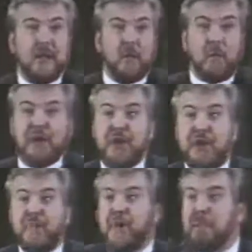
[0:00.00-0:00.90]
where you
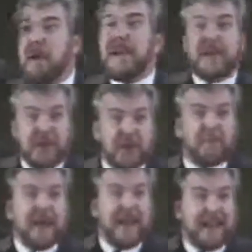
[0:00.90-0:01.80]
could put money in your
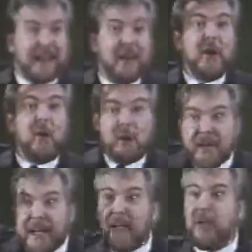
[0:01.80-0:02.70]
pocket or
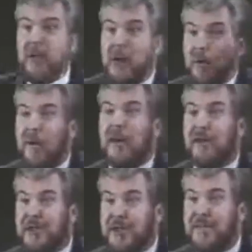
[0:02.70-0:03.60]
take a long,
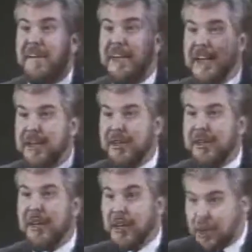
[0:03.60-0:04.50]
well-deserved vacation?
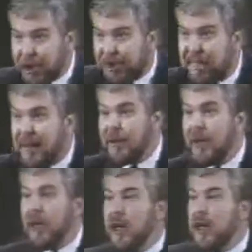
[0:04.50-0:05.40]
You just found it.
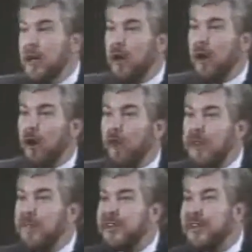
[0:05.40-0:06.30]
Only
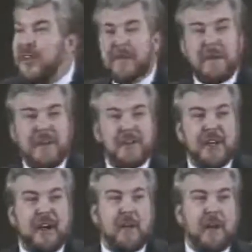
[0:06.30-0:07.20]
with 6 minutes an
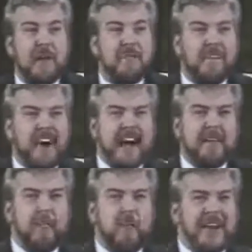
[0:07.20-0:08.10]
hour.
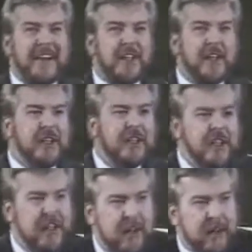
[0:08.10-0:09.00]
5 weeks a
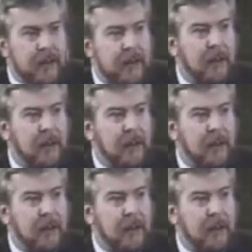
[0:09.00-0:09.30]
year.